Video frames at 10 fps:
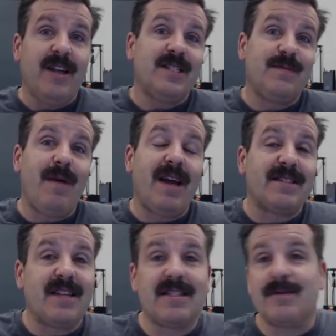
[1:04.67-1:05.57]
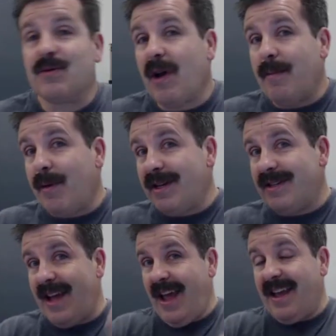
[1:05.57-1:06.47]
Smash that subscribe
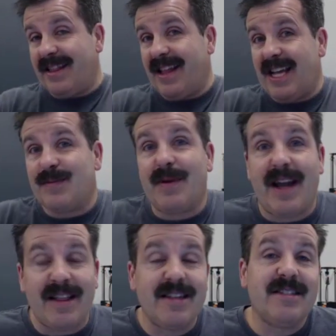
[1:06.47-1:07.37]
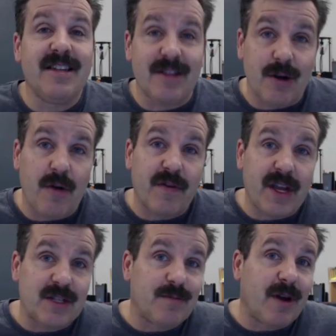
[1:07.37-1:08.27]
button and last but not least, hit the
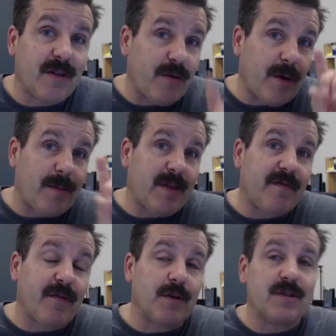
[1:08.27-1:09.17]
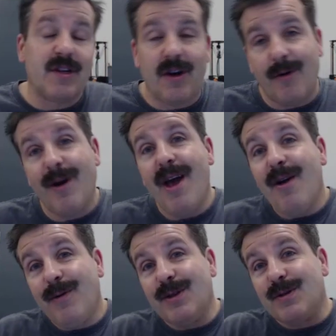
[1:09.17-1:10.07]
notification bell if you want to be the first to know
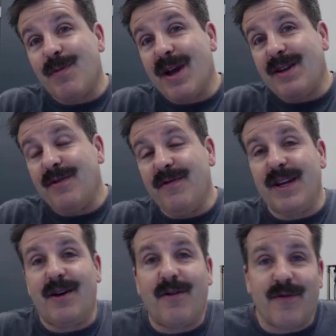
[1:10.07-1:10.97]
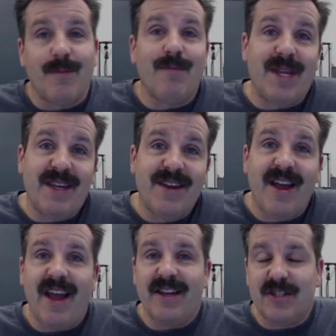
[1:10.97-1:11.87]
when there's a brand new video from me,
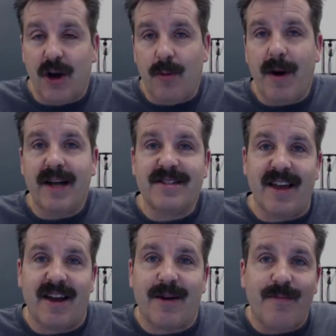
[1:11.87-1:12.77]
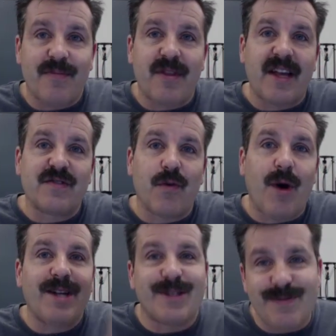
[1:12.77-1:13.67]
HL Mod Tech. Thanks for
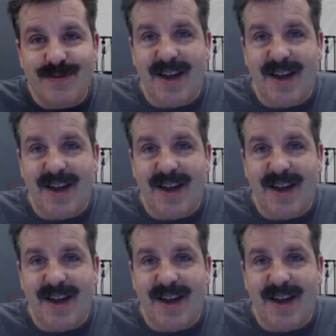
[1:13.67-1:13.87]
watching.